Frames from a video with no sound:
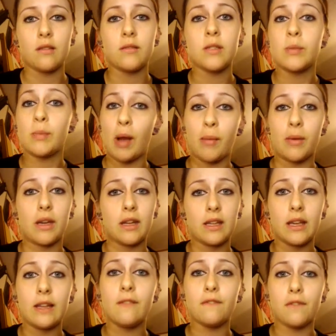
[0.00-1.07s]
It's probably going to
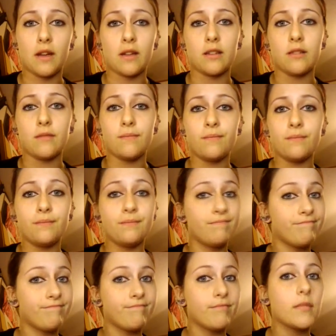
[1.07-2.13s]
get infected.
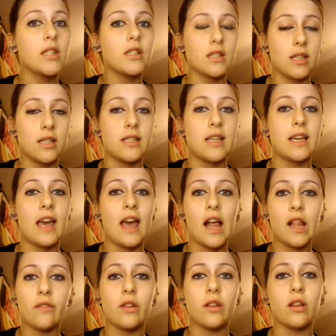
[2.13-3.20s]
It's going to take a hell
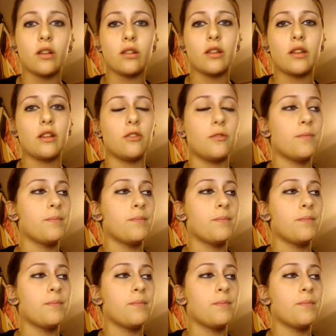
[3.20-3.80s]
of a longer to heal.